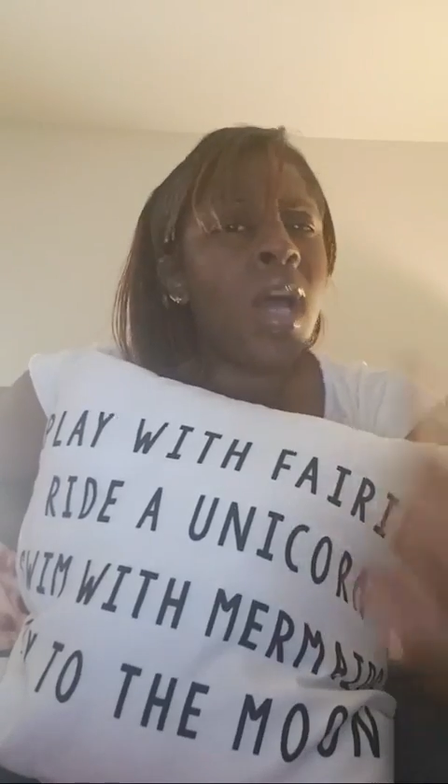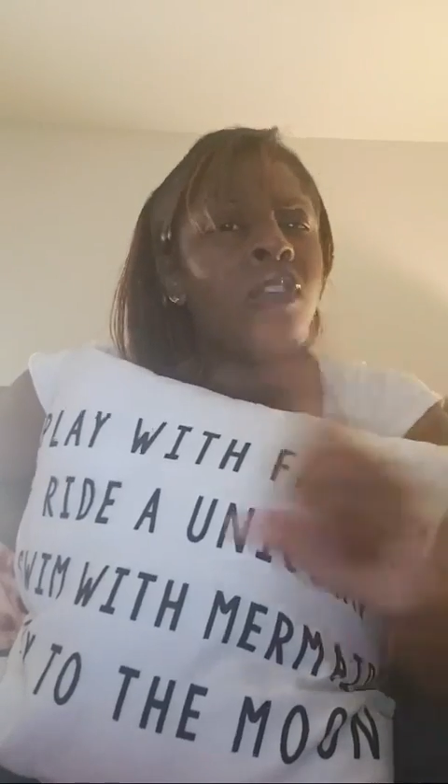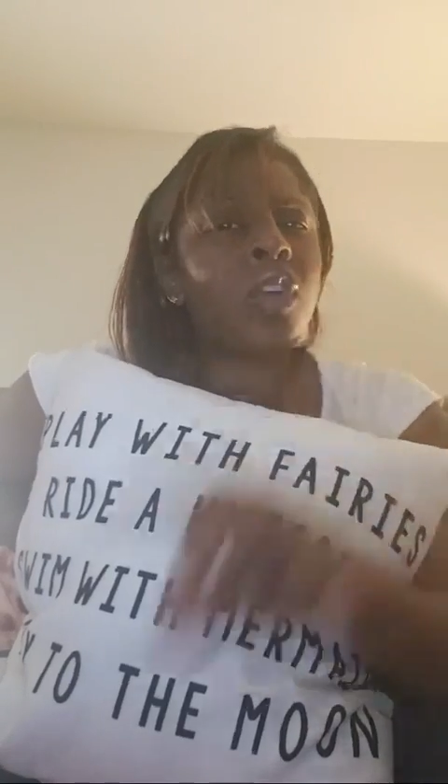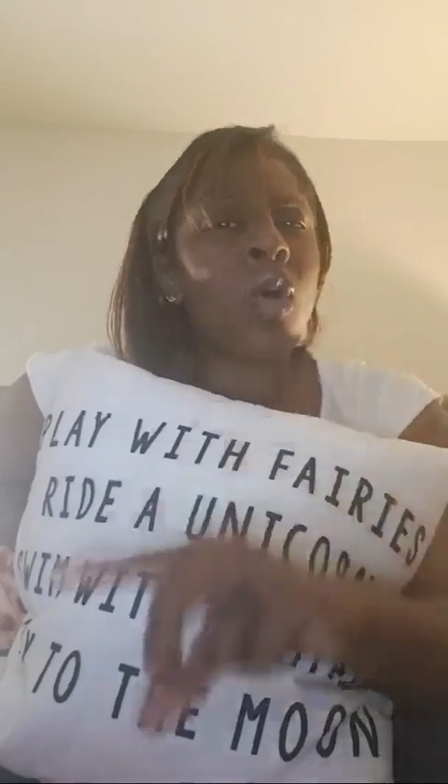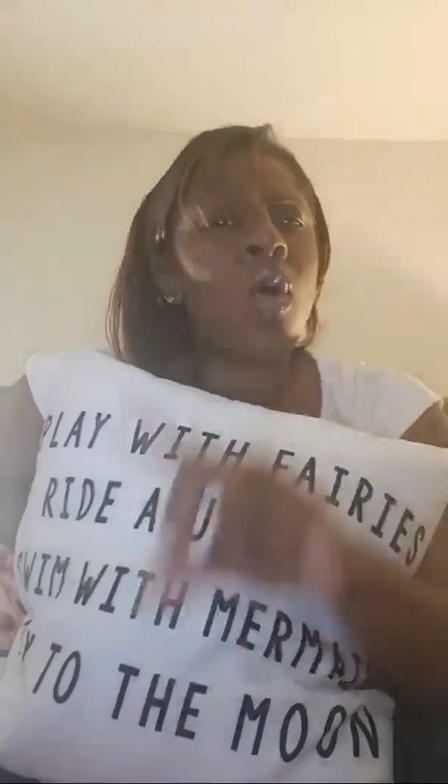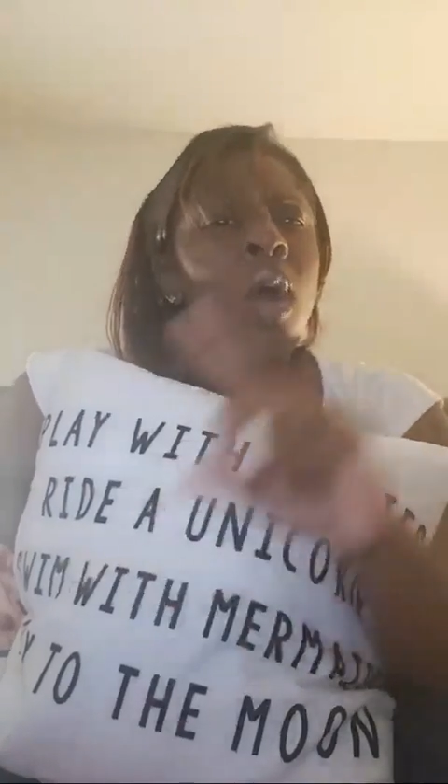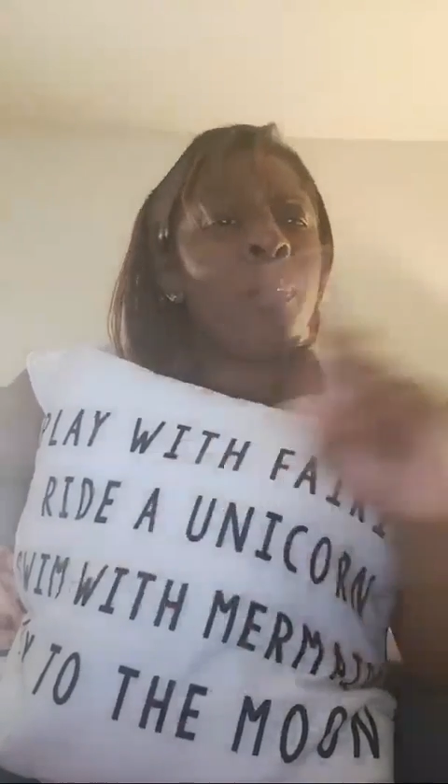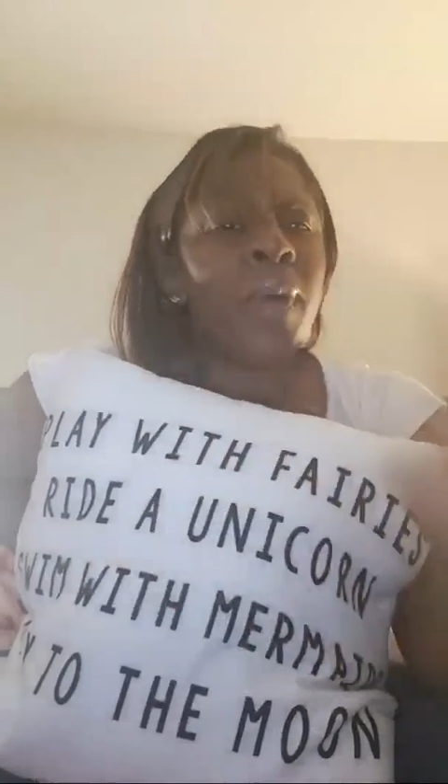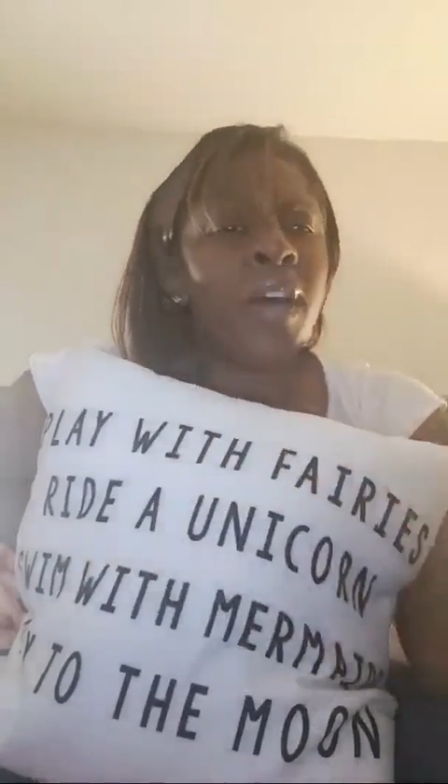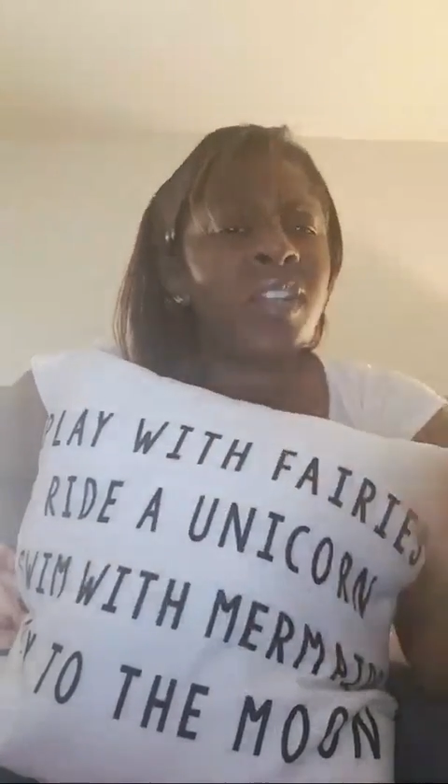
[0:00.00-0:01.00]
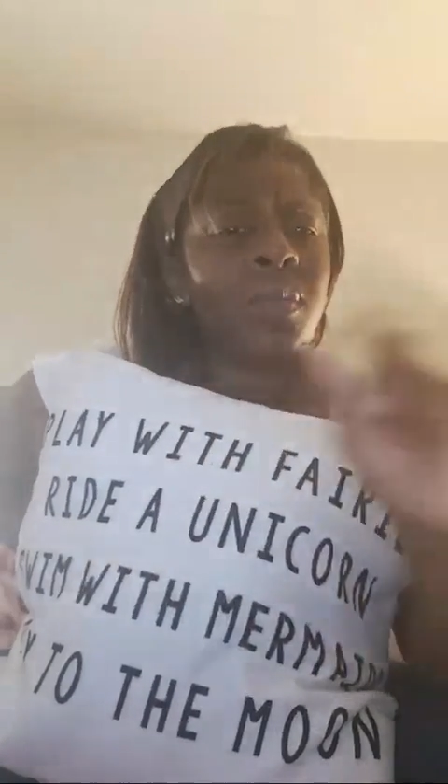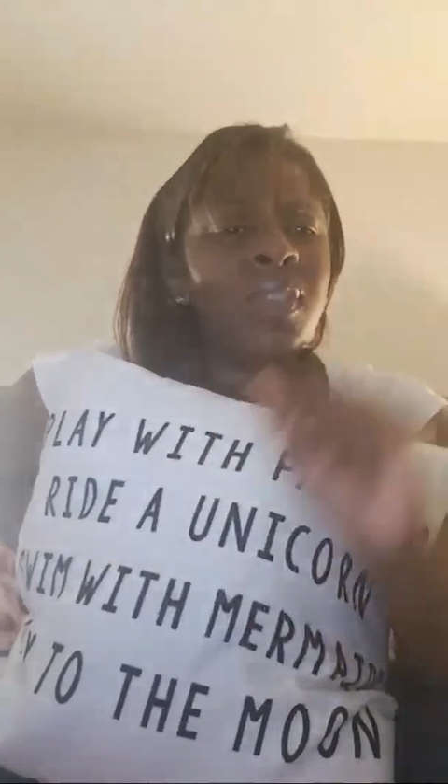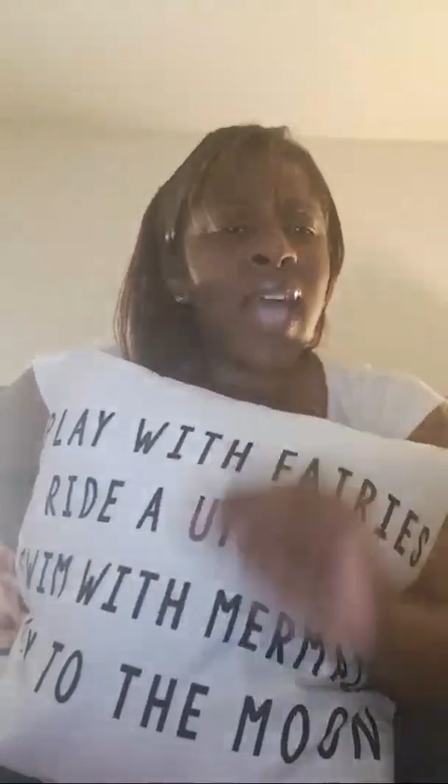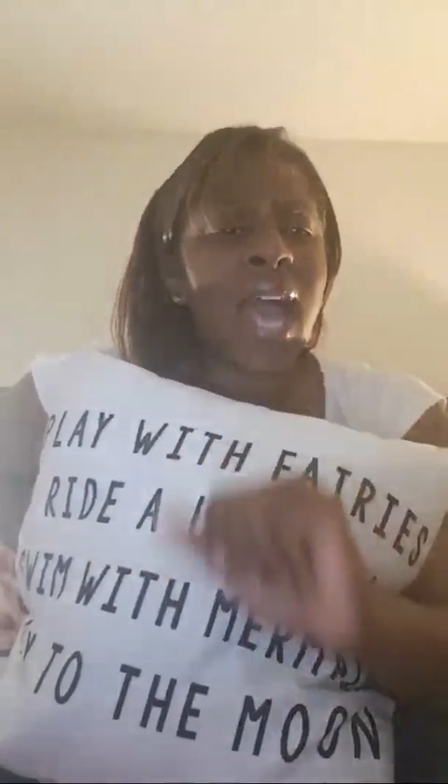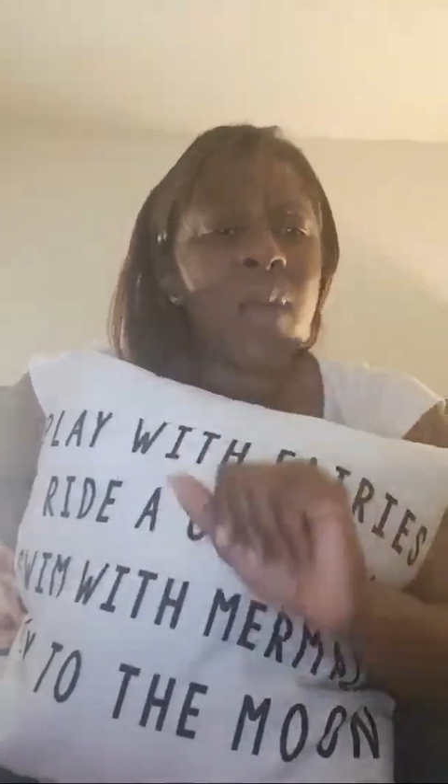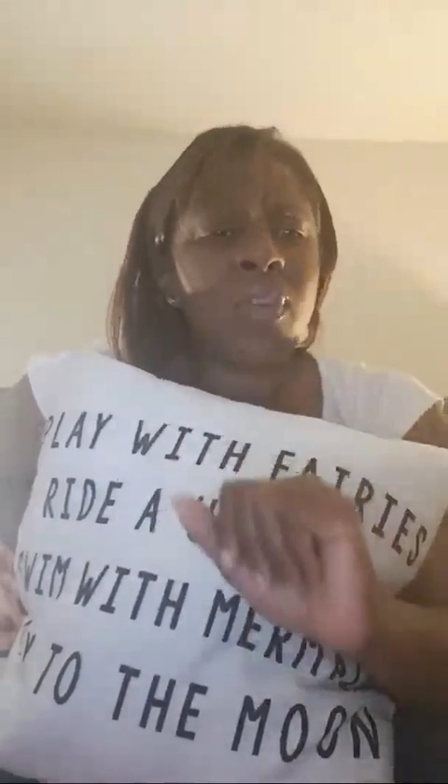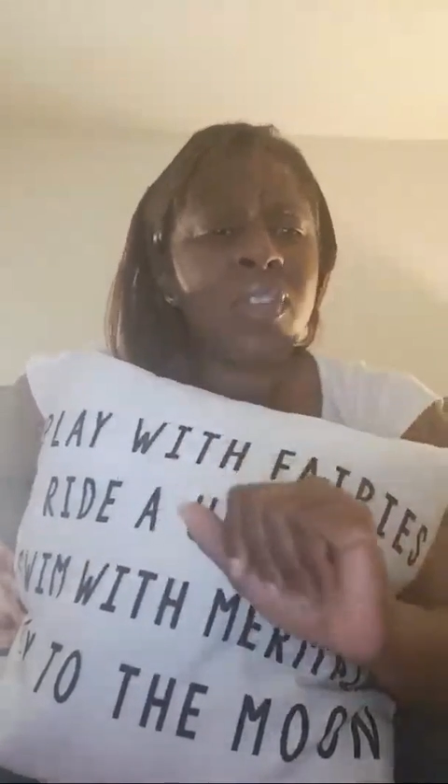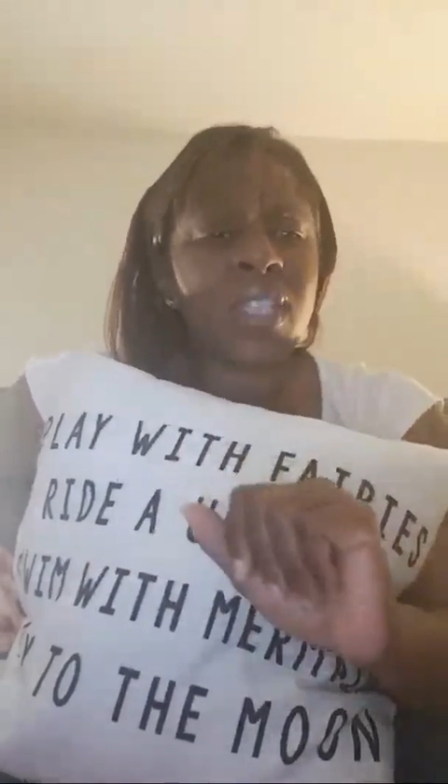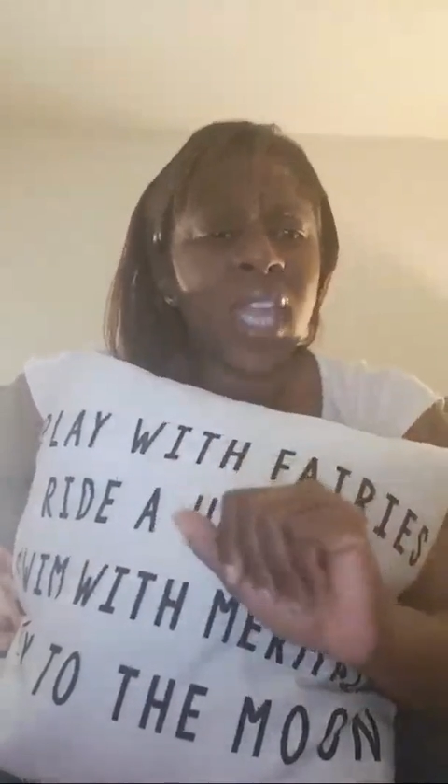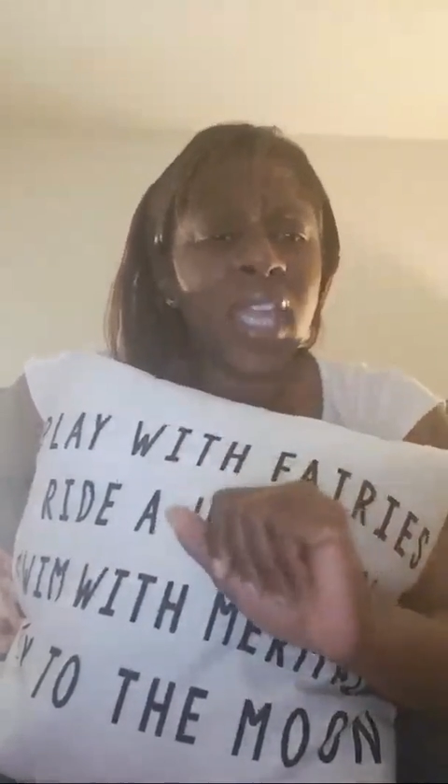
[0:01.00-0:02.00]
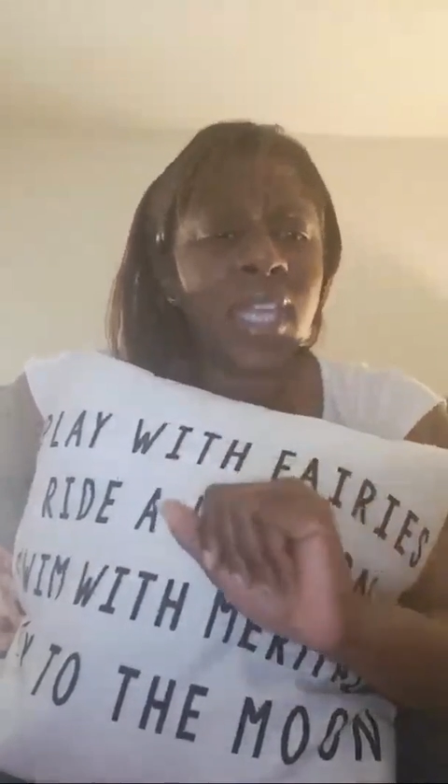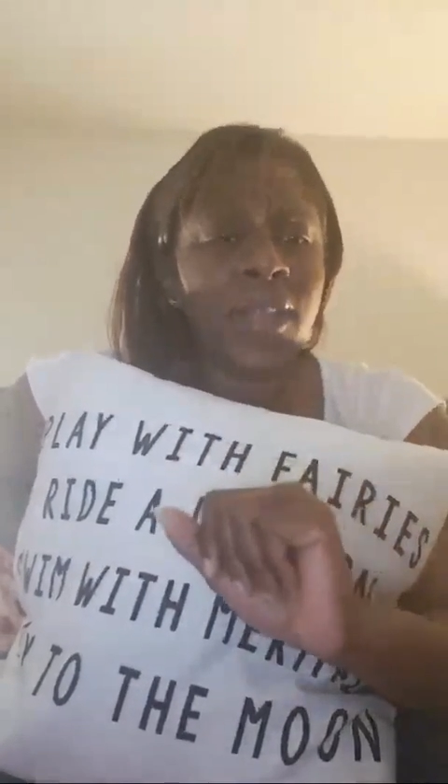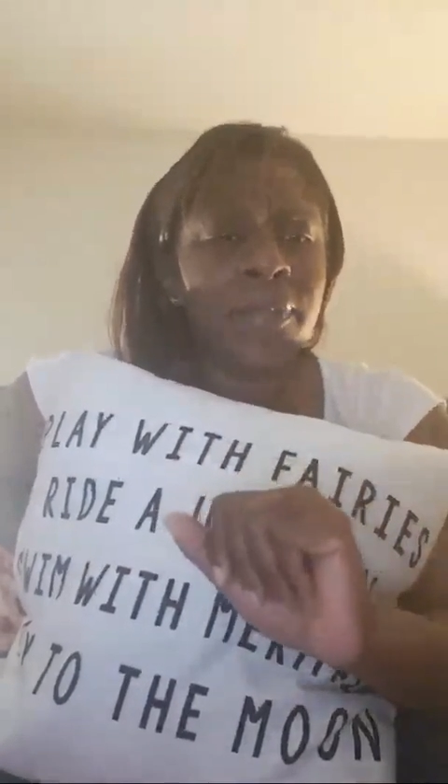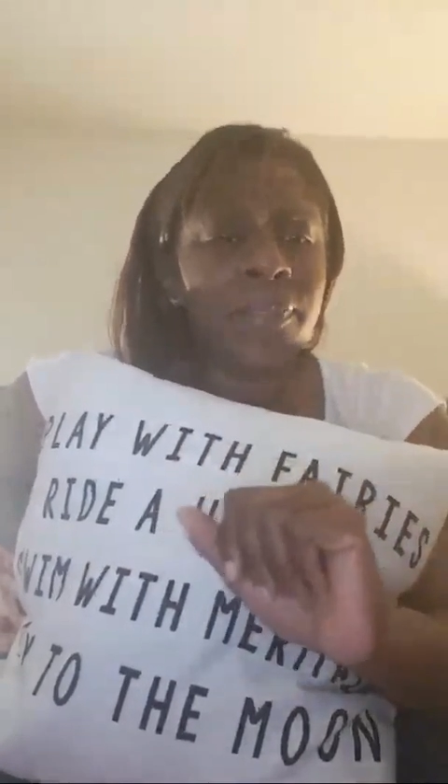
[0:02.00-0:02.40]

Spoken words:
So book some time with Ski.